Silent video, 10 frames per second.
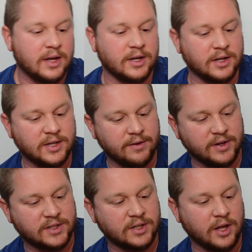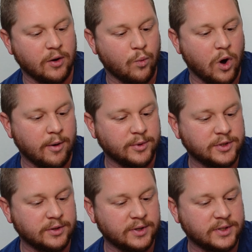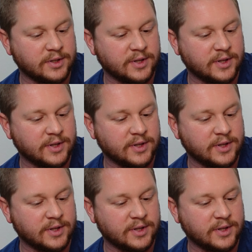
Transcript: It does have a slight wobble to it, so